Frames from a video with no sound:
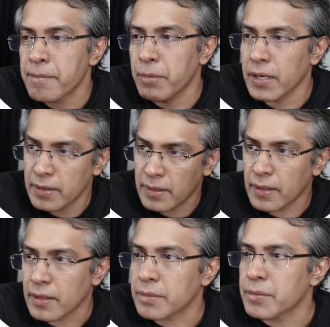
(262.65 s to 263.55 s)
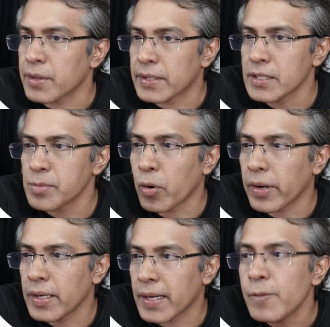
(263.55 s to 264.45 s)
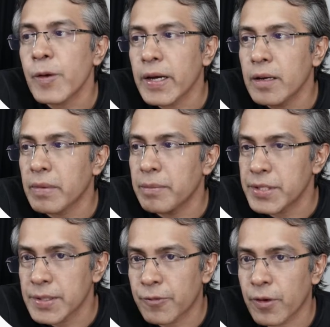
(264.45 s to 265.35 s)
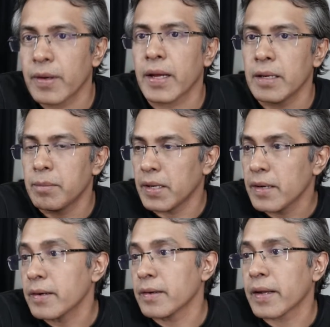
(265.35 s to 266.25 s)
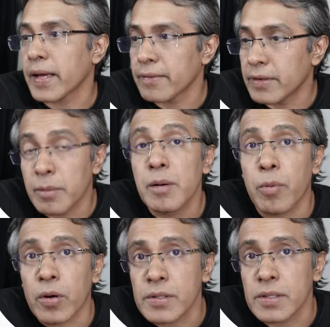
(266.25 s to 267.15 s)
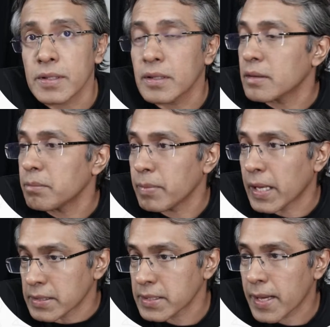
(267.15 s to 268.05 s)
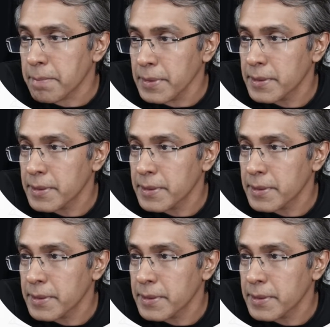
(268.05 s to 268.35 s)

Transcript: but at this point I have traded my bishop for a knight, but in return I have double pawns in the black's camp.